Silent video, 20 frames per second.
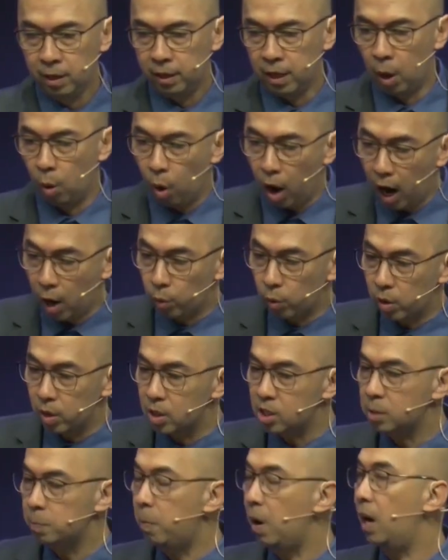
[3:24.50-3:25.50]
Now, our
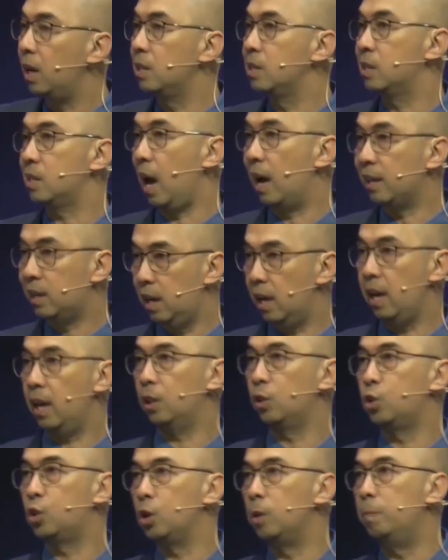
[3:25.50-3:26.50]
response,
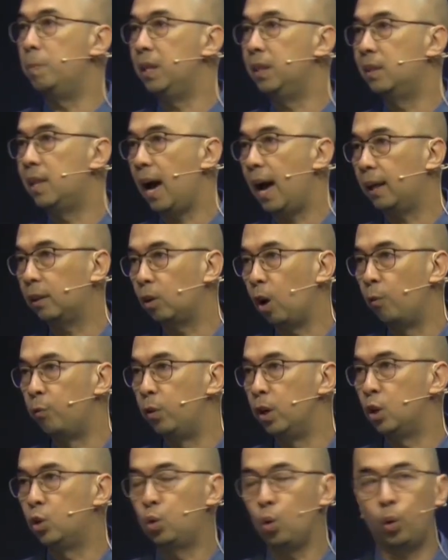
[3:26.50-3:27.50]
again, should be that
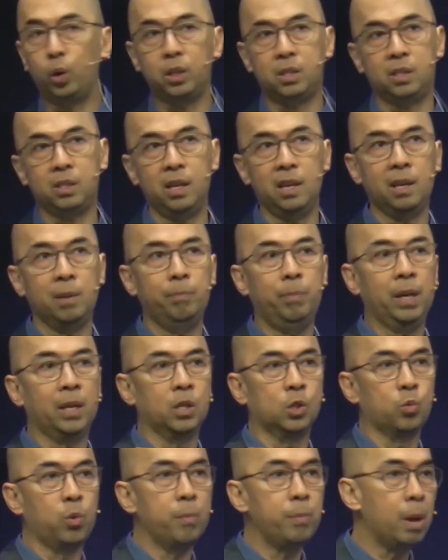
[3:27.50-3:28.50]
of rejoicing,
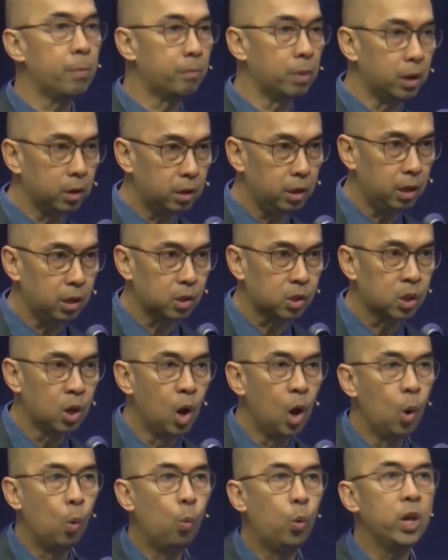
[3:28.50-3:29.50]
because remember
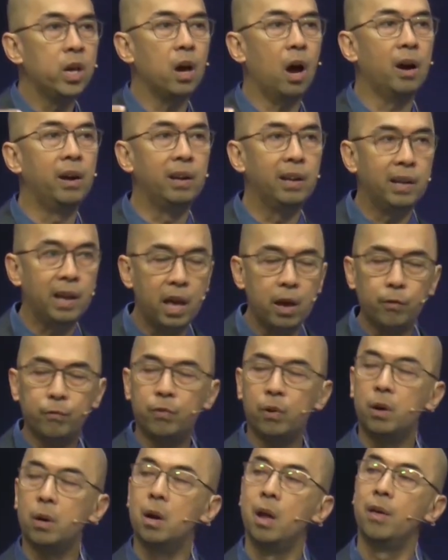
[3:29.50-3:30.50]
this, we are
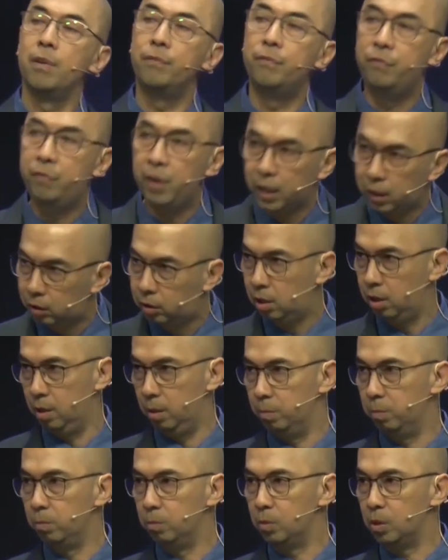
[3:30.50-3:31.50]
never
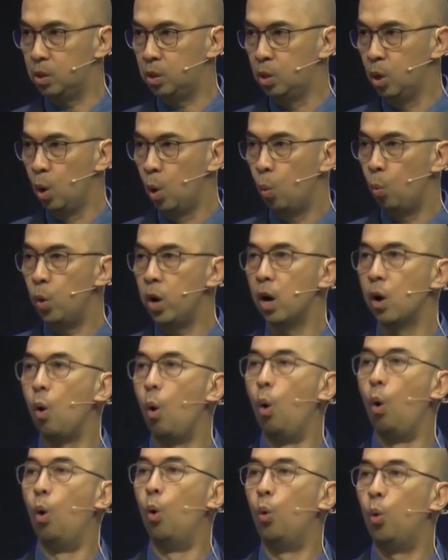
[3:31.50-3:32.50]
victims. We are
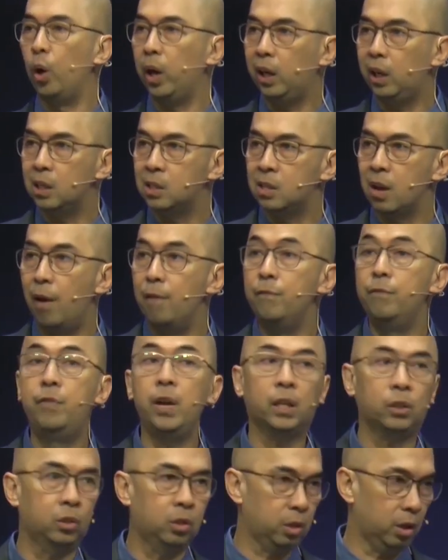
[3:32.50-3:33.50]
always
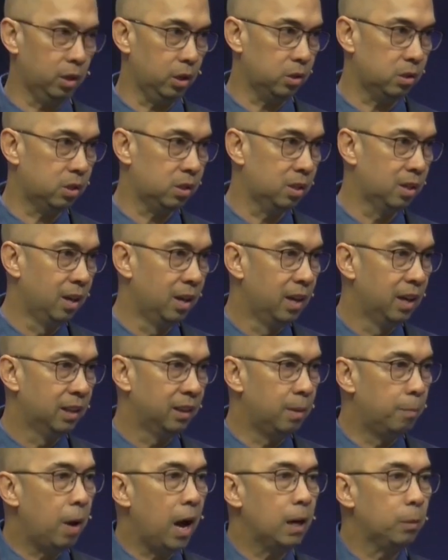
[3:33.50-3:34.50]
victors.
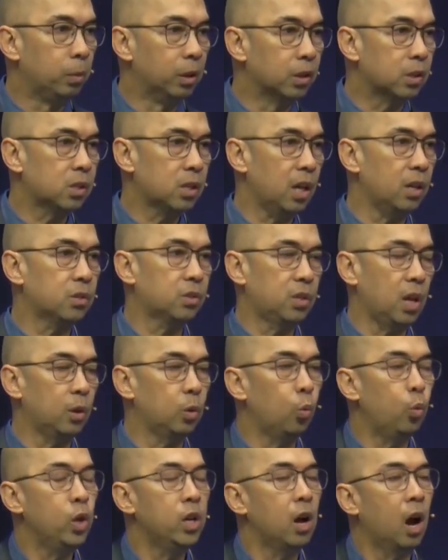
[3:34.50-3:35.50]
The Bible says
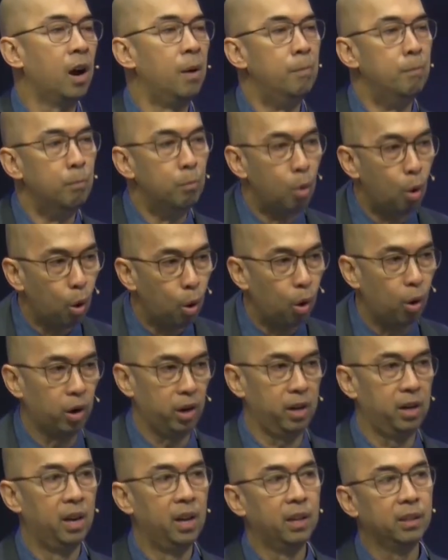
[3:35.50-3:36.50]
that we are
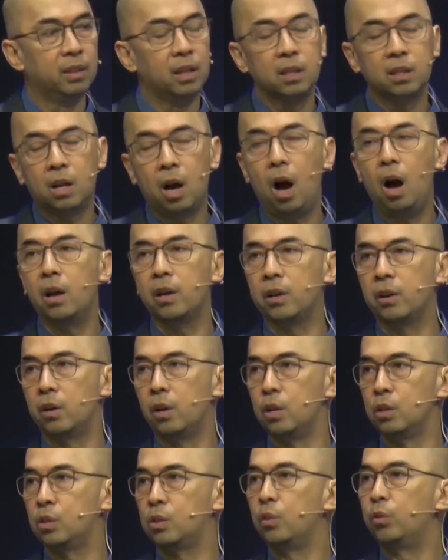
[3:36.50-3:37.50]
more than
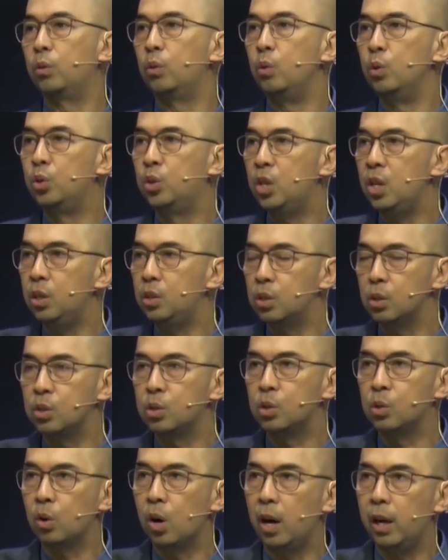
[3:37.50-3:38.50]
conquerors through
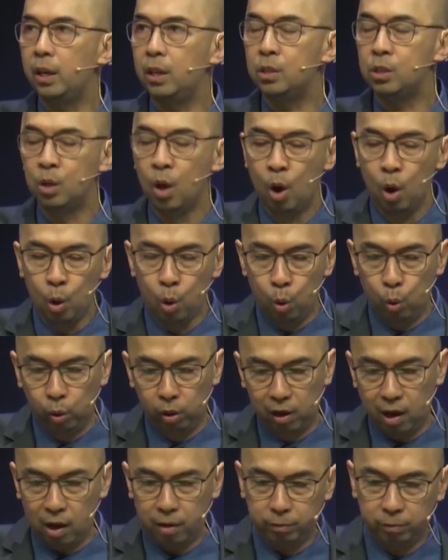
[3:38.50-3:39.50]
Jesus Christ who
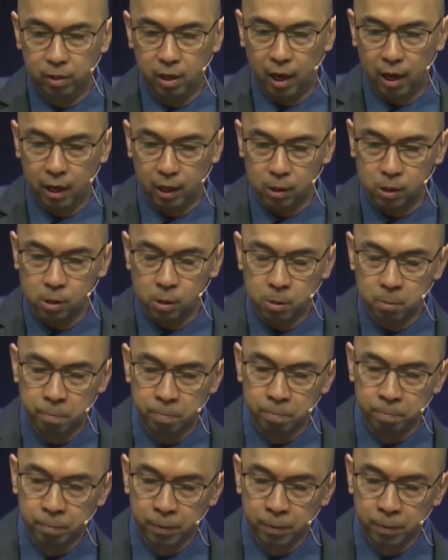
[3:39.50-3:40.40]
loved us.